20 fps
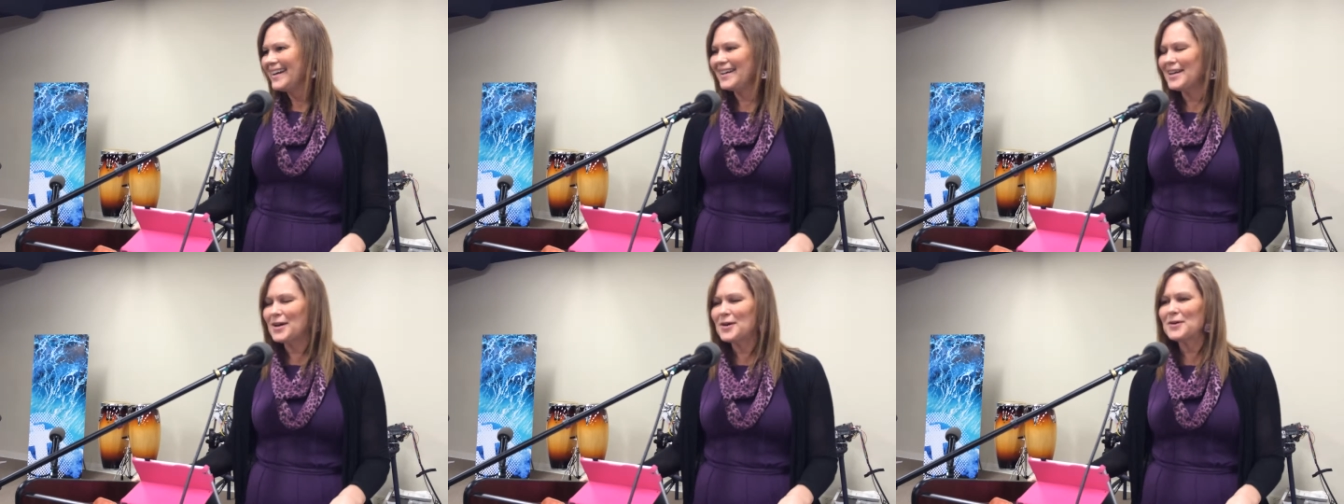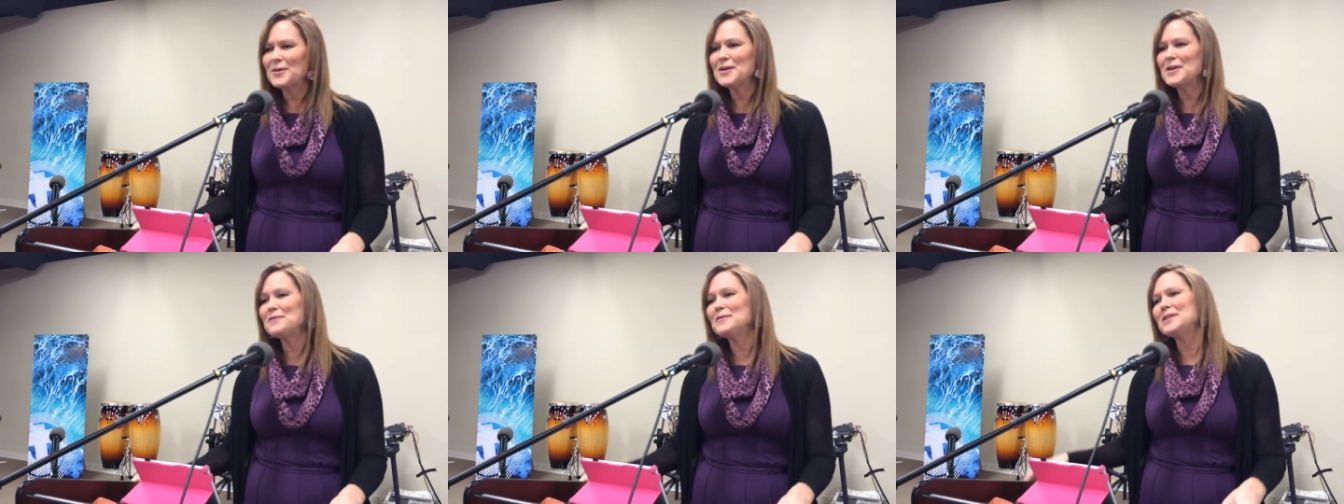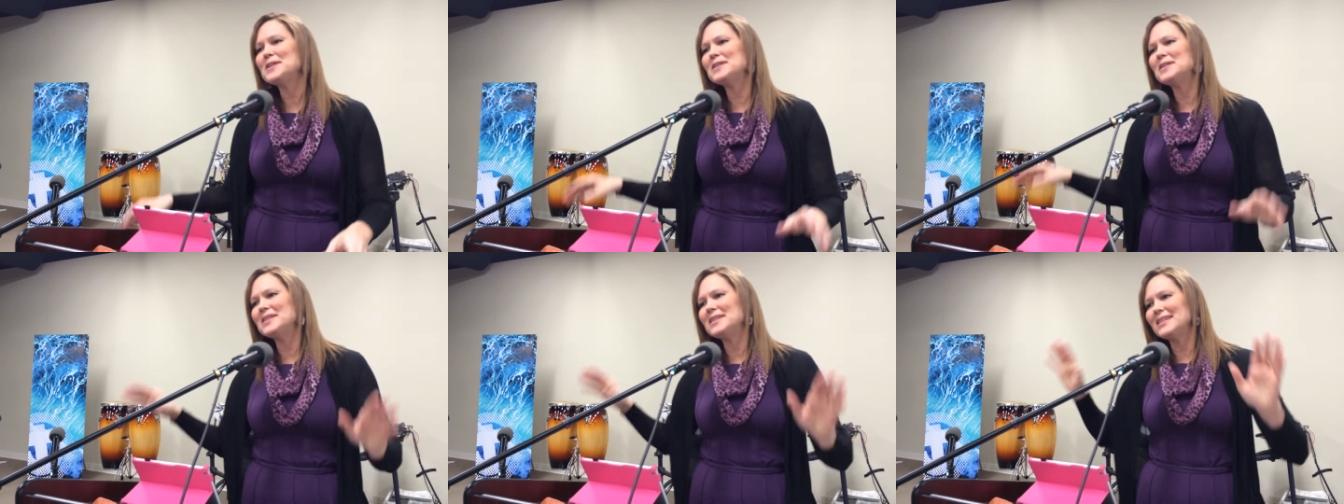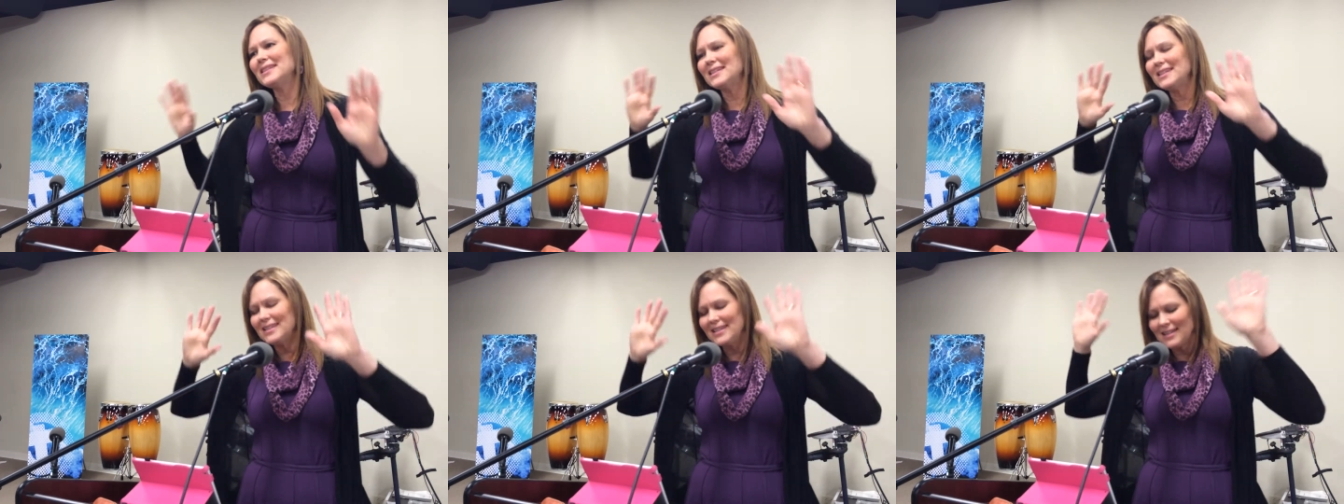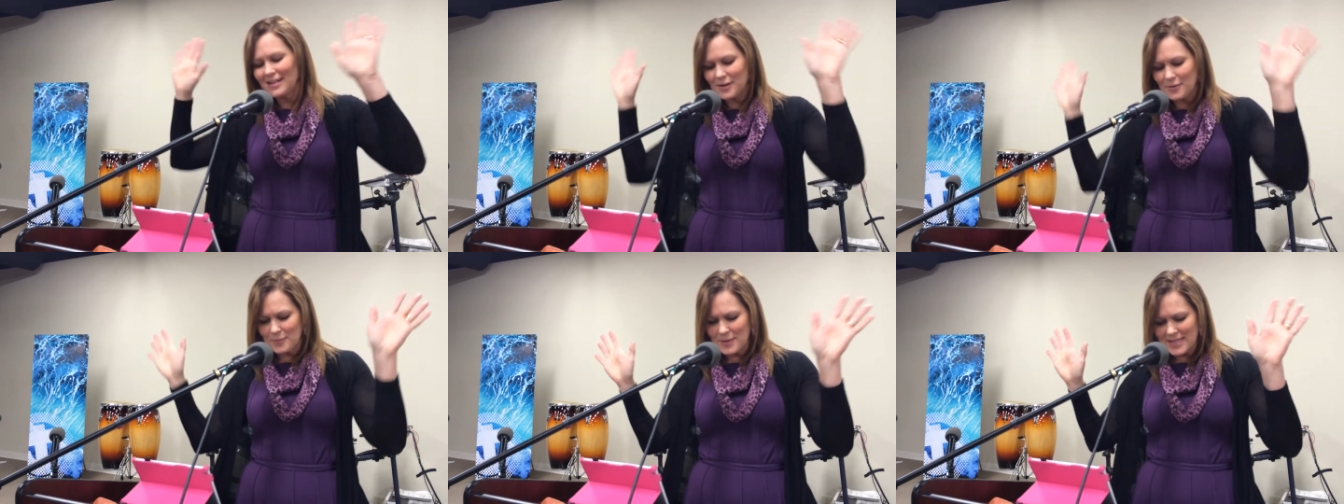you know, even in
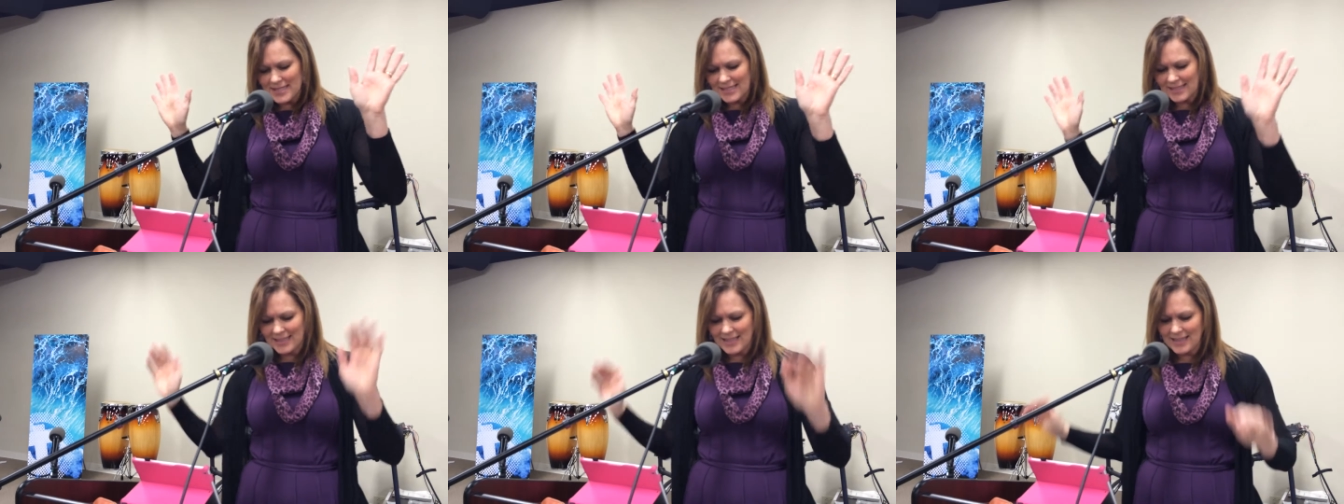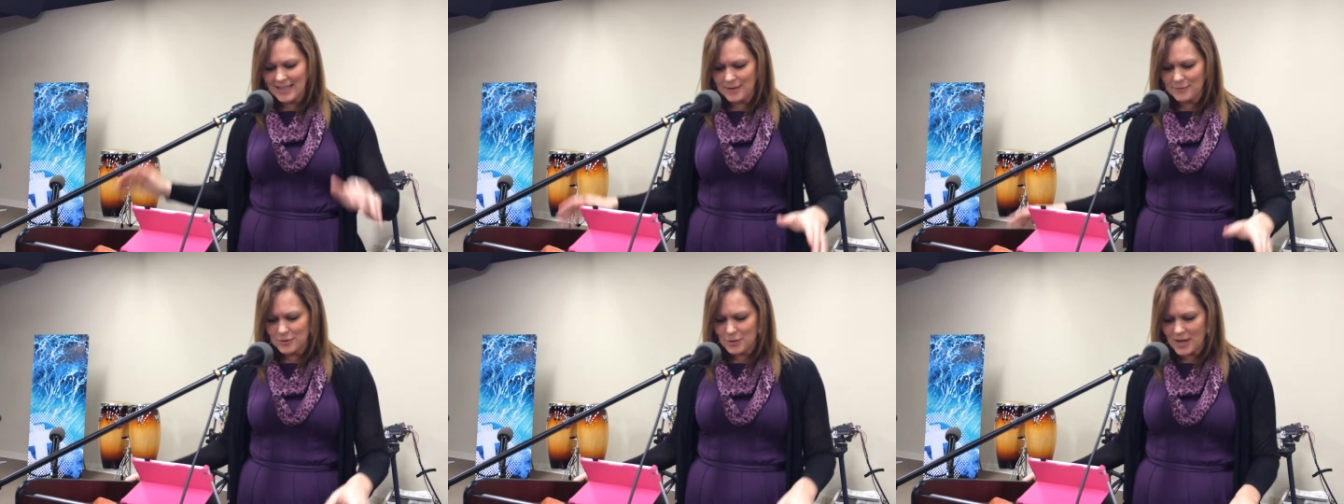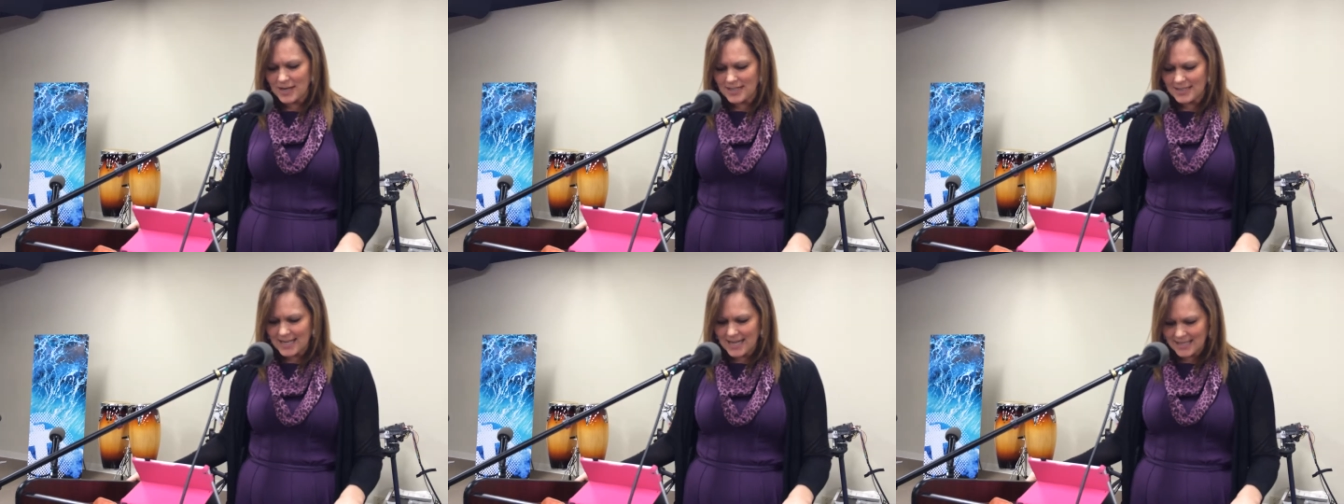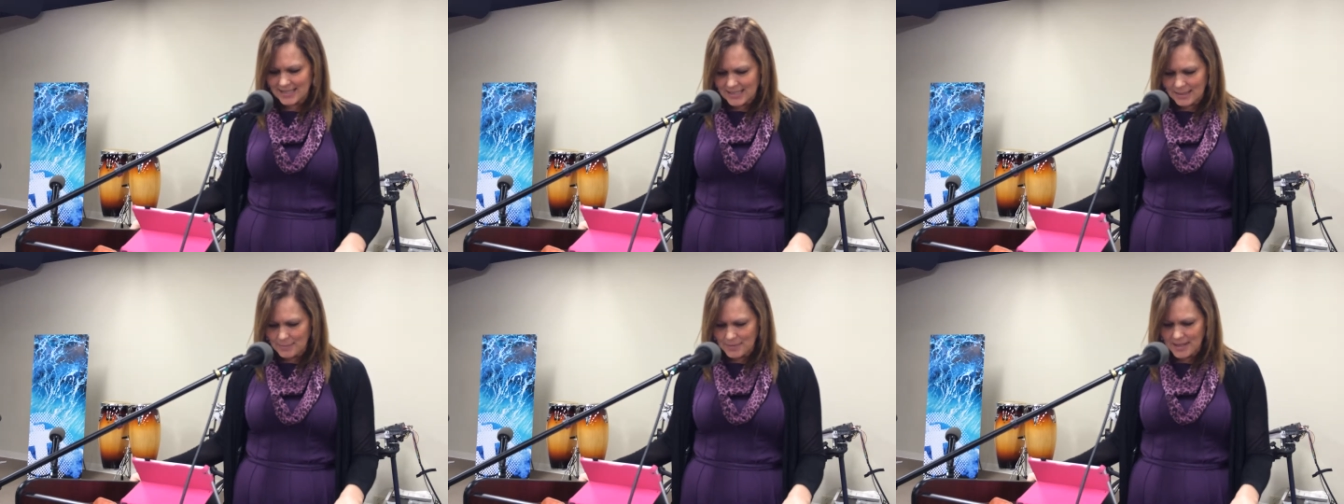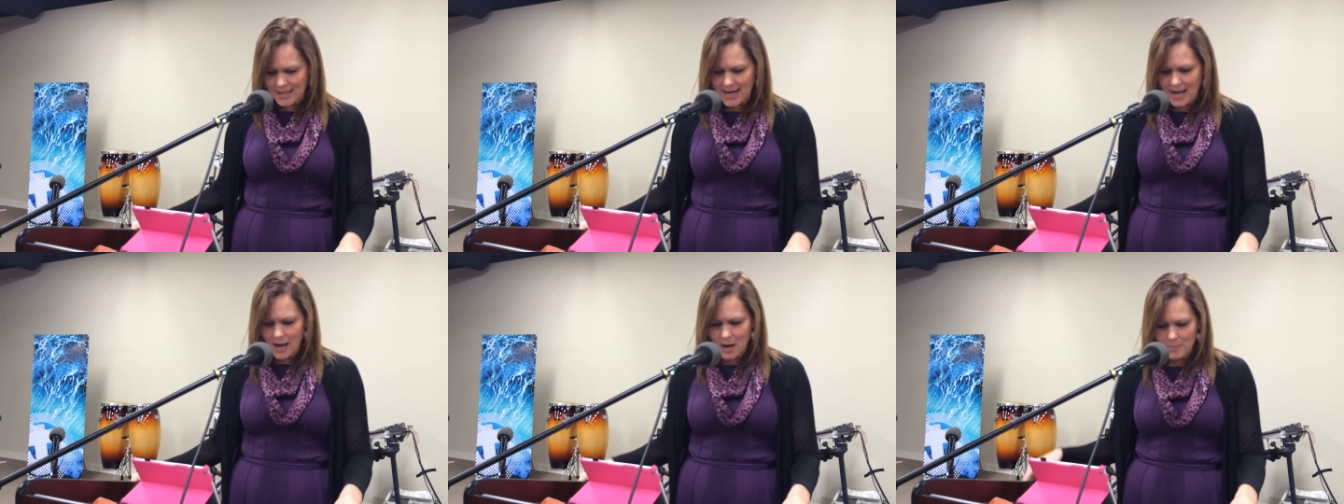you know recently they've tried to take some
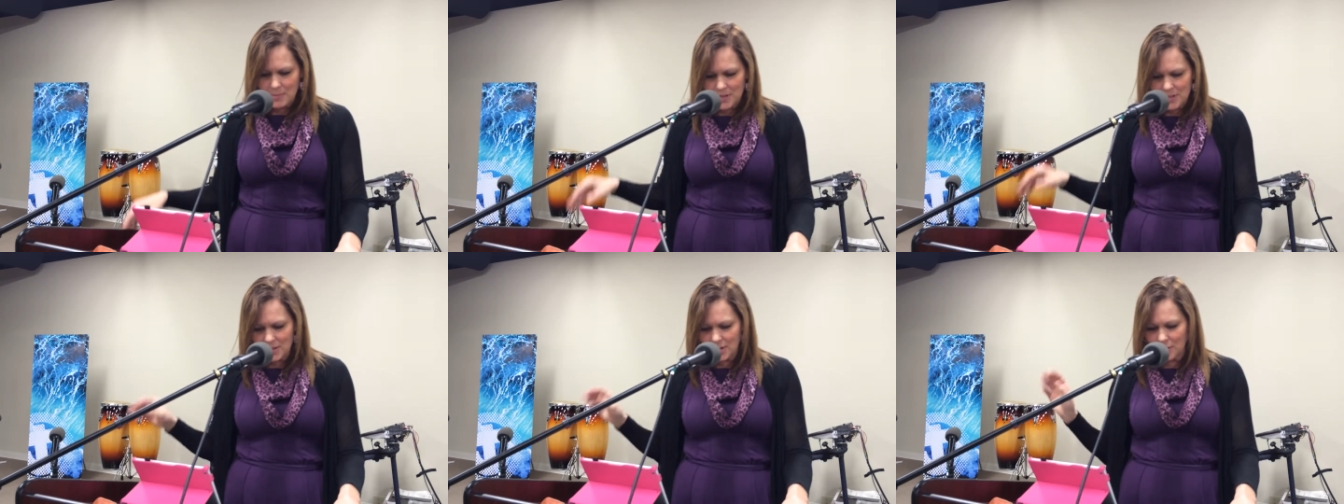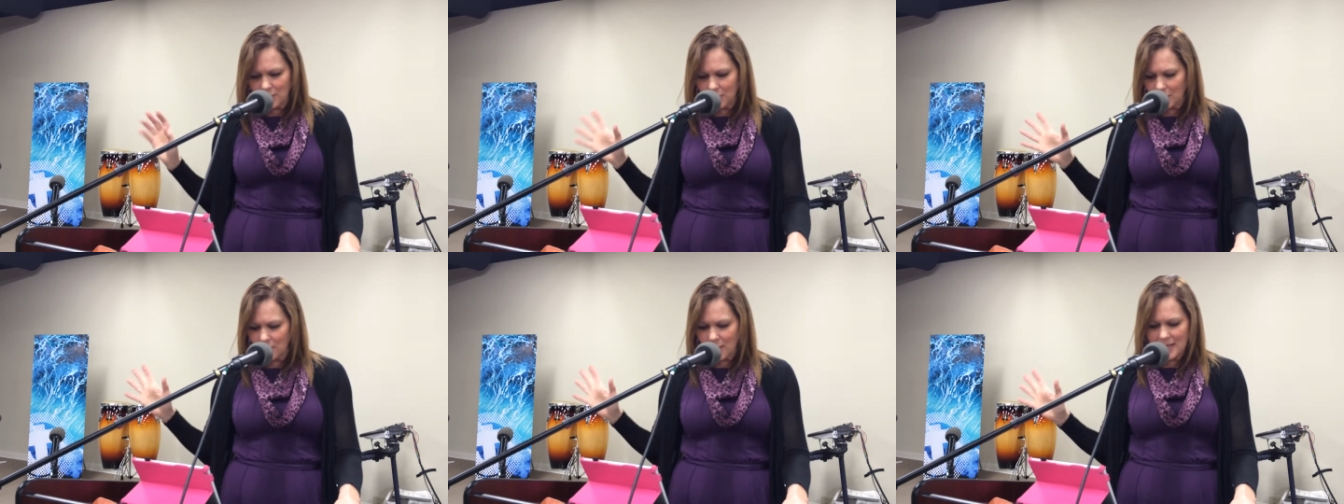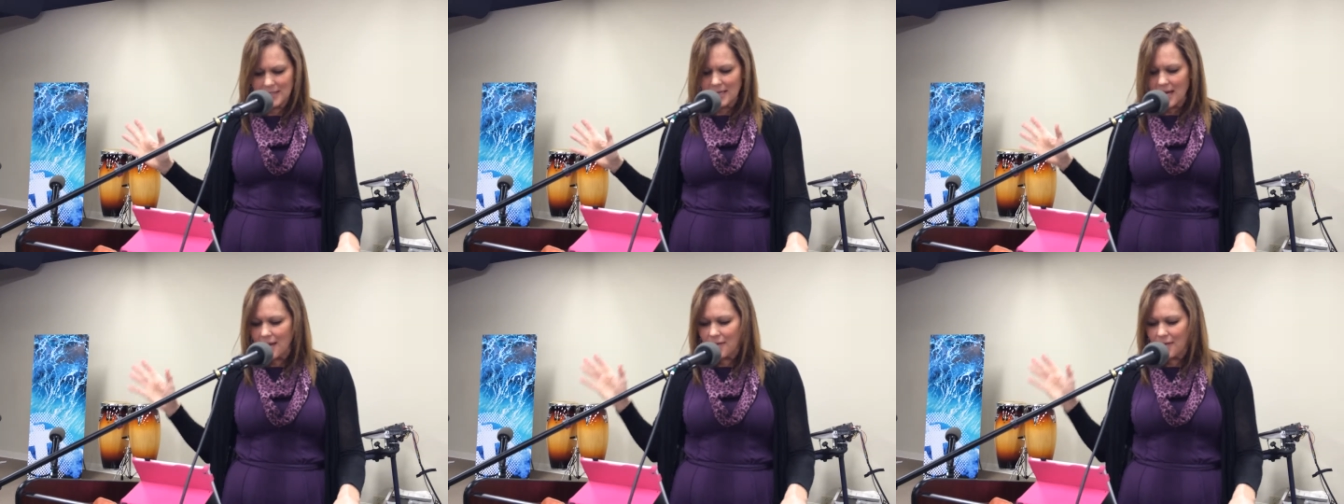of that out, but you get grades.